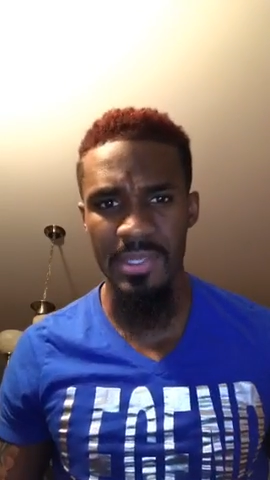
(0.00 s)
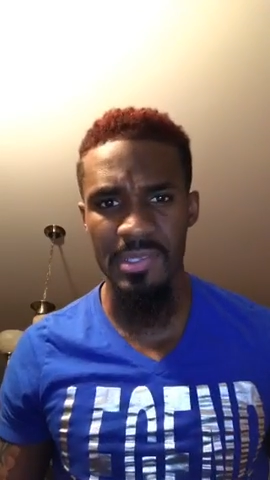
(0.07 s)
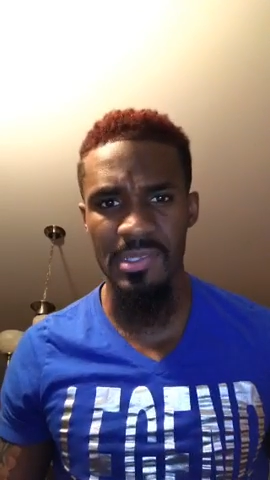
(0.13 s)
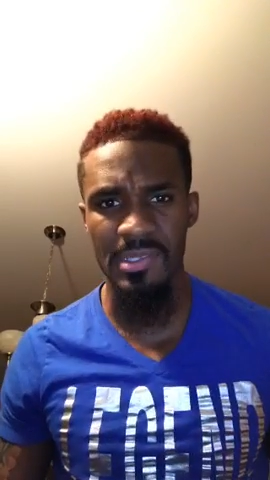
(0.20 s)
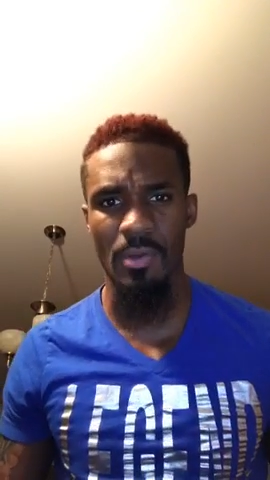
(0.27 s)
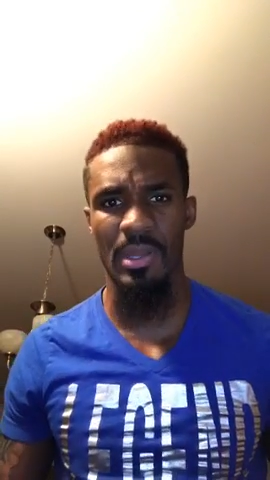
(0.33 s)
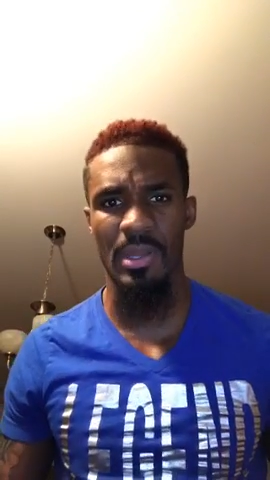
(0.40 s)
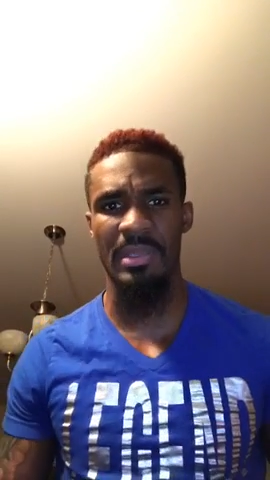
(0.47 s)
It's
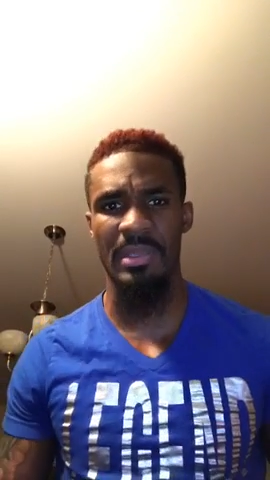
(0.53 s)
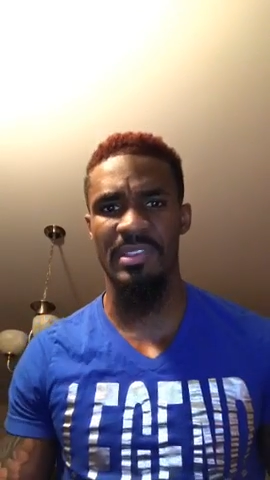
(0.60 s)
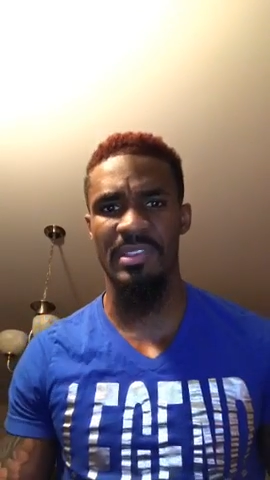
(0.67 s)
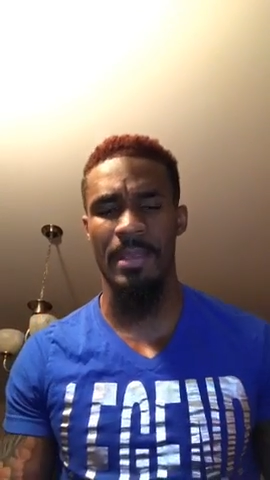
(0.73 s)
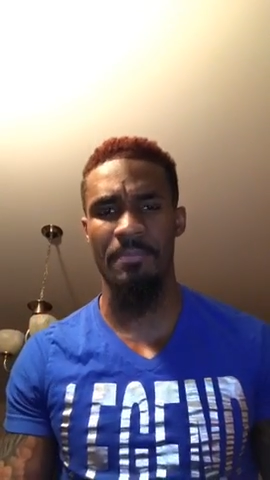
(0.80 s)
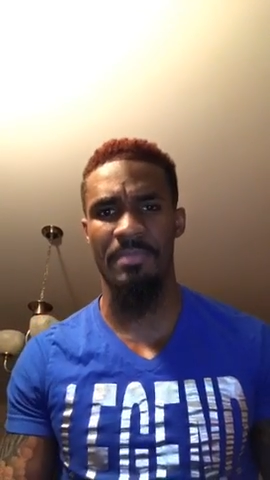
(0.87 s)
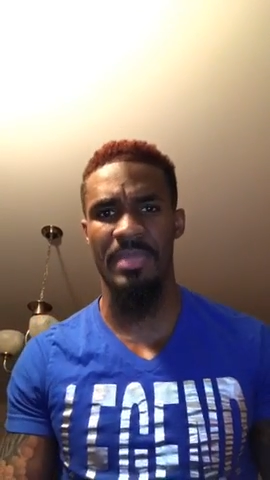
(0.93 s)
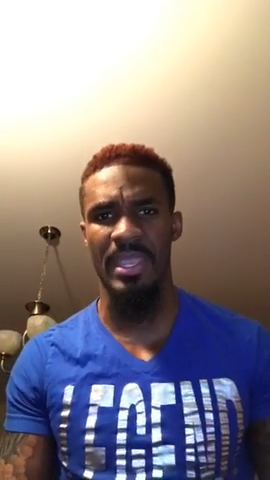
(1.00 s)
going to be
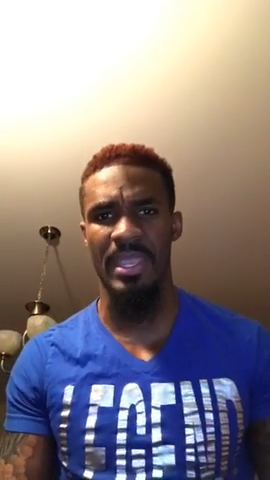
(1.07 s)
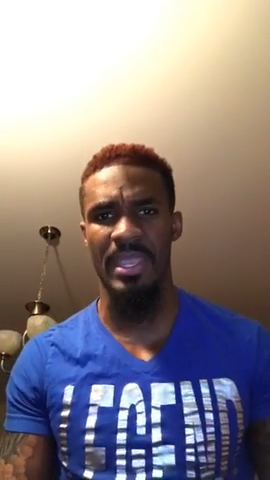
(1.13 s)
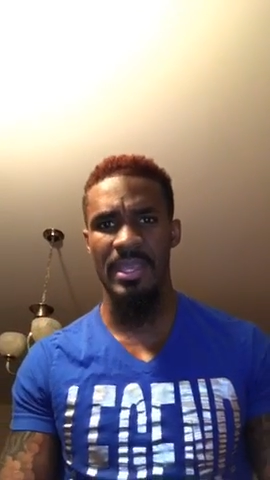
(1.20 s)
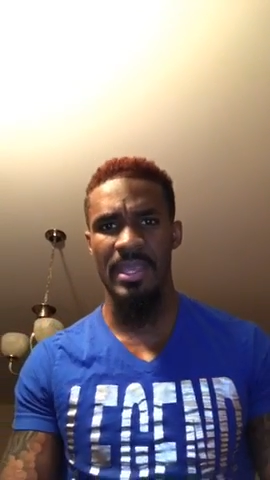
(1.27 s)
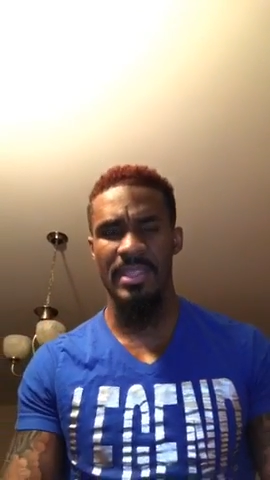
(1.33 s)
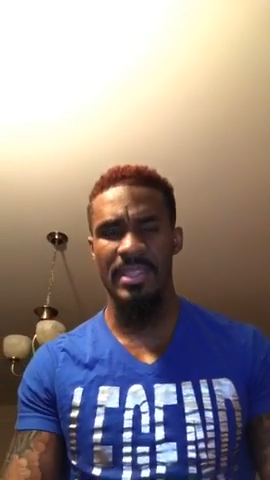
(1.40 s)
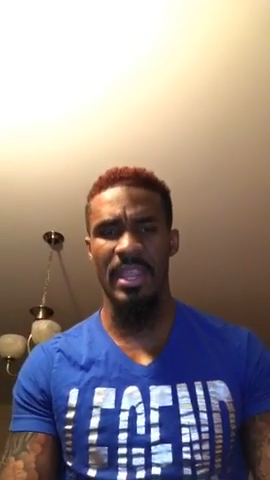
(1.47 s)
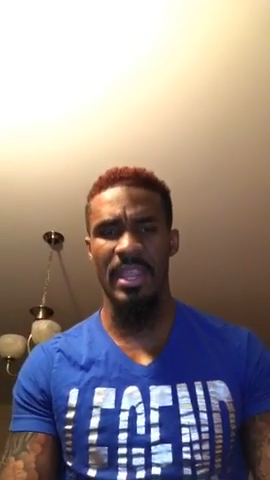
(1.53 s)
something
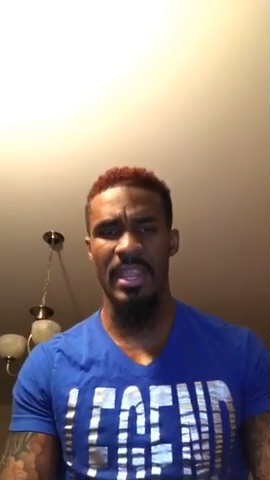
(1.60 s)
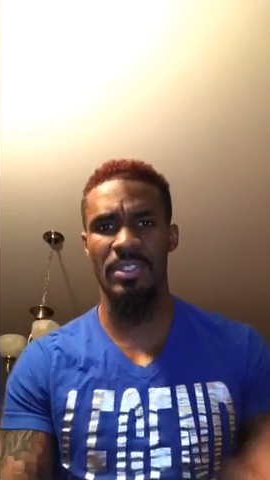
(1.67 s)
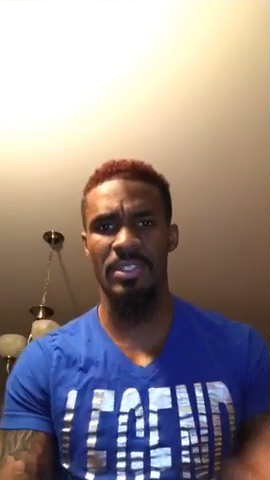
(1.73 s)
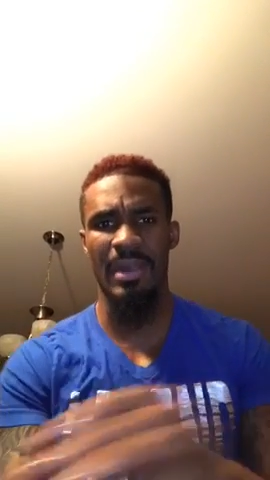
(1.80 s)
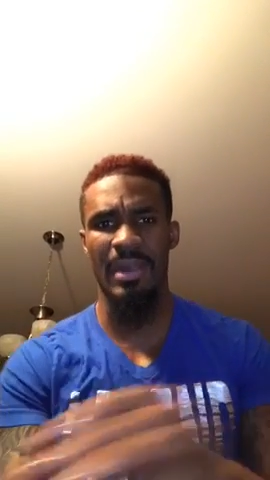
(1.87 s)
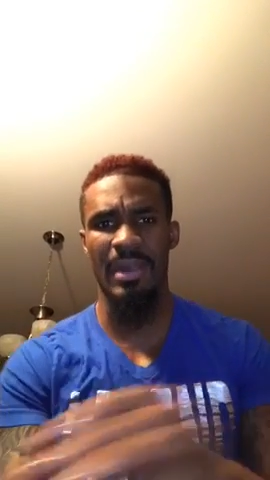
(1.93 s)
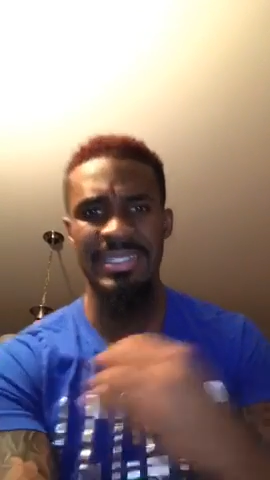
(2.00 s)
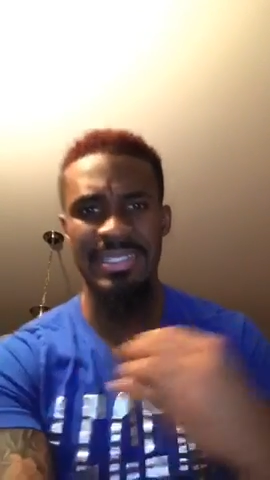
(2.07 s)
that helps
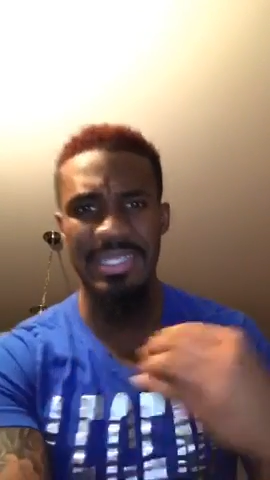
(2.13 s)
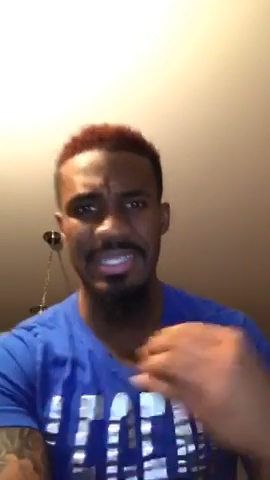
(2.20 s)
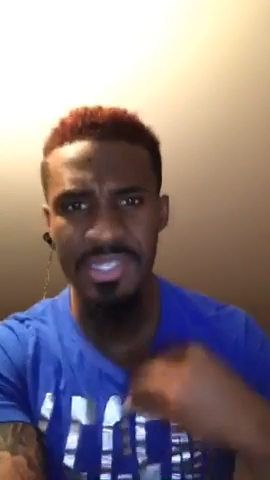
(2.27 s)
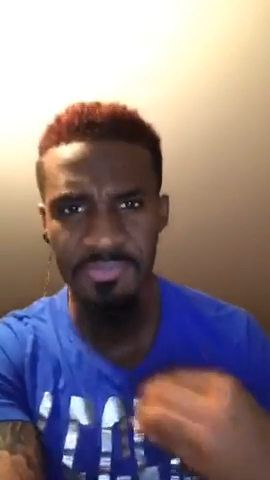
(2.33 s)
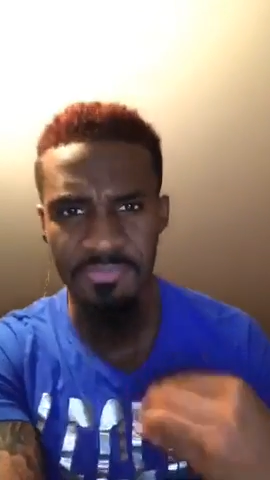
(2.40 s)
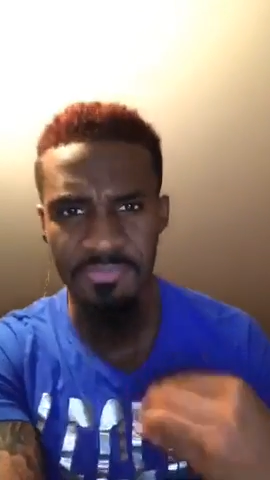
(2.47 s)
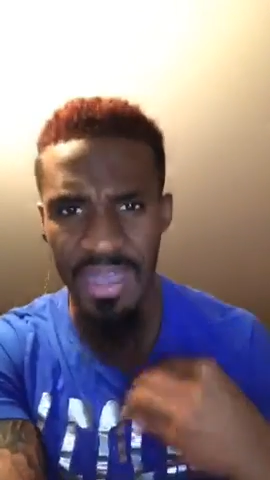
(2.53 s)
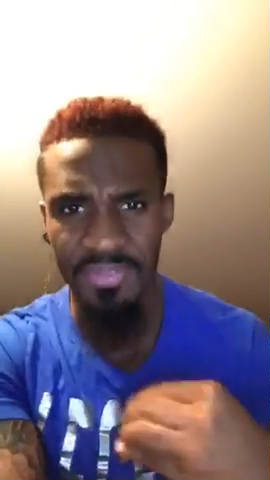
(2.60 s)
you
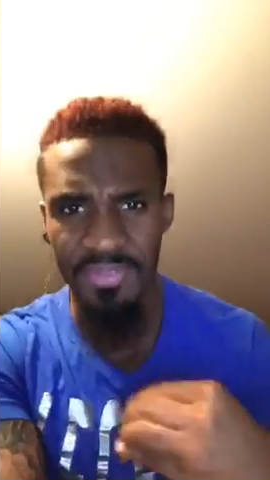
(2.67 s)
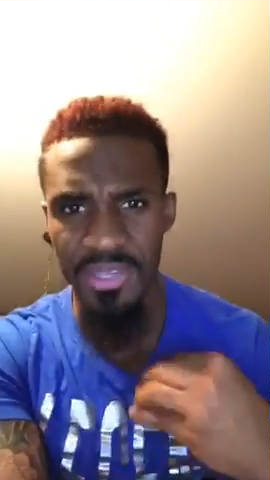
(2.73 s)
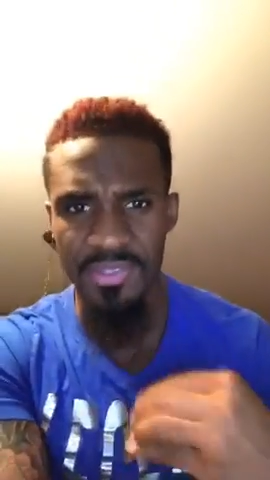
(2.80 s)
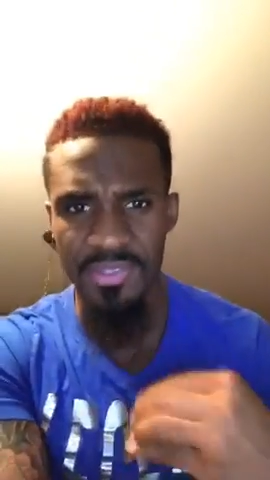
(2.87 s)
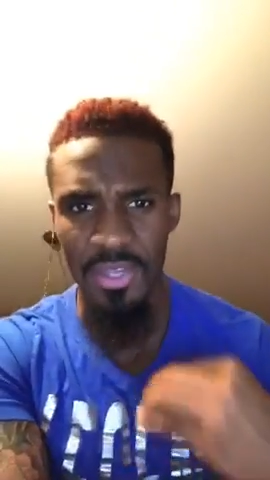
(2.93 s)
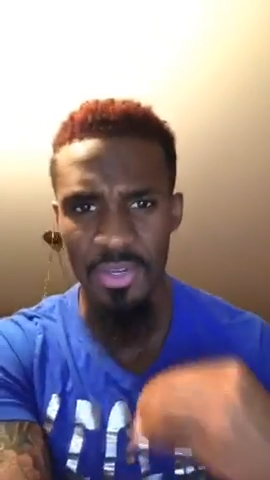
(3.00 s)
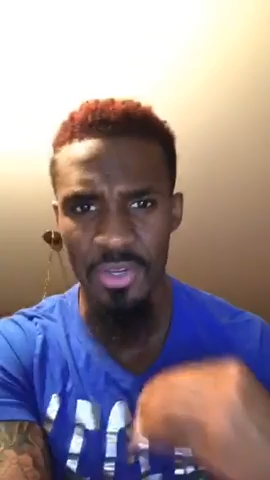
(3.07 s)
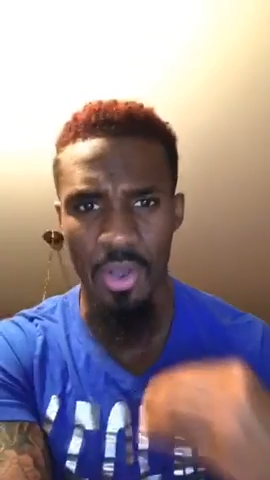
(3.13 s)
identify this
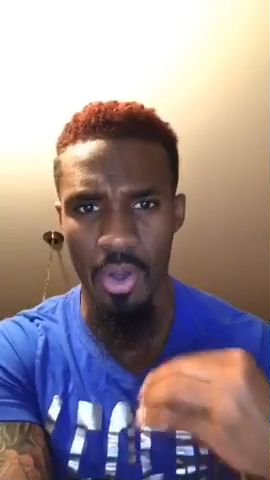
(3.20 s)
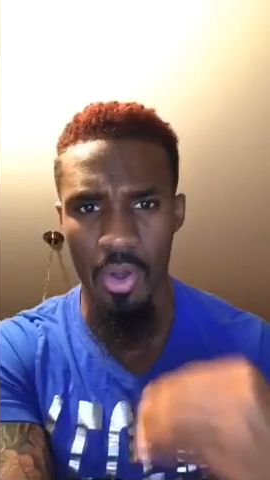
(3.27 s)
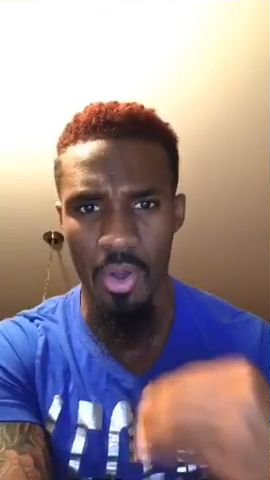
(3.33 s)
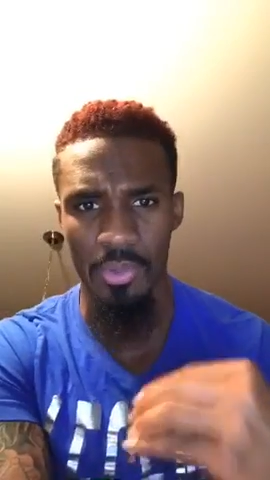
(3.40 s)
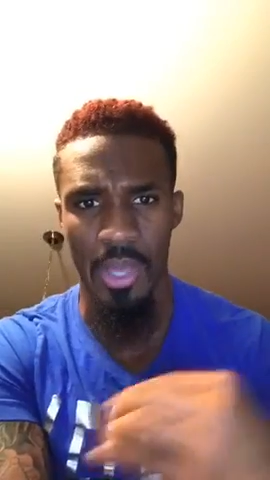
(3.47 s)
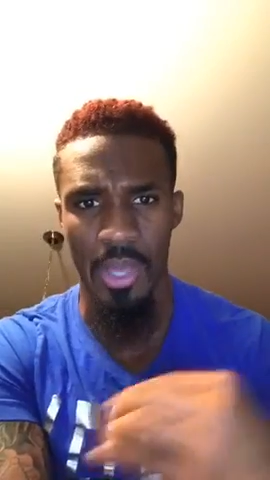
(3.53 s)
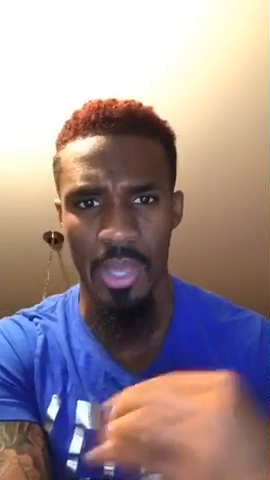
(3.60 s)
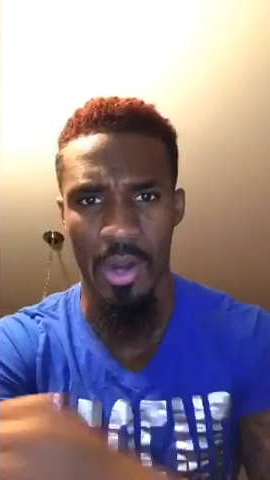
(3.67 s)
in your
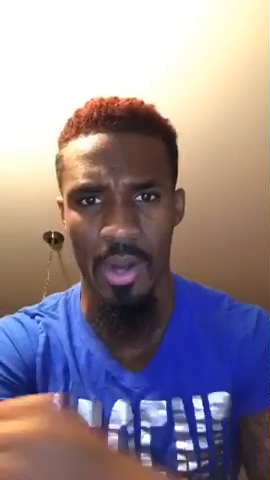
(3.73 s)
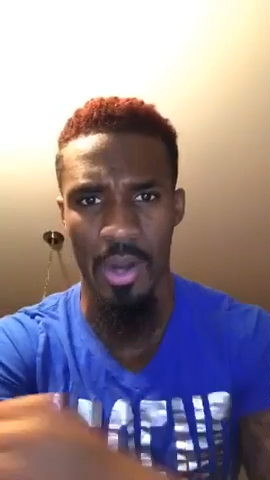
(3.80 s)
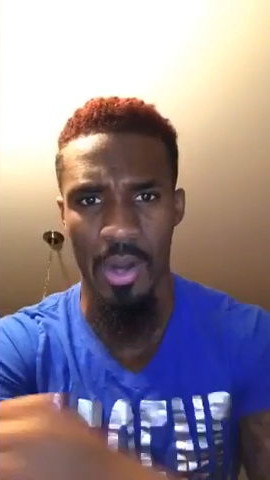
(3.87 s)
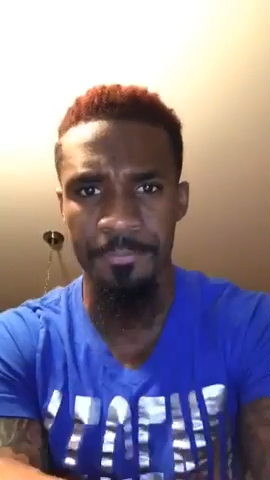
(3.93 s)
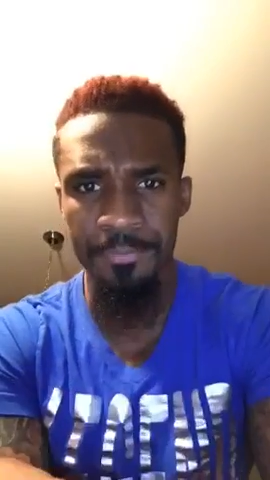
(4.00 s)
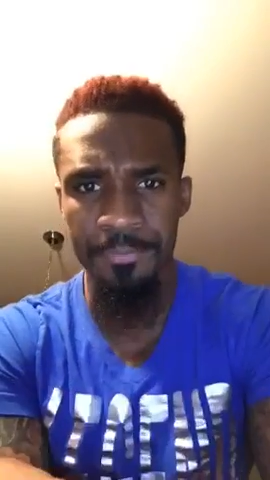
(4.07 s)
own heart.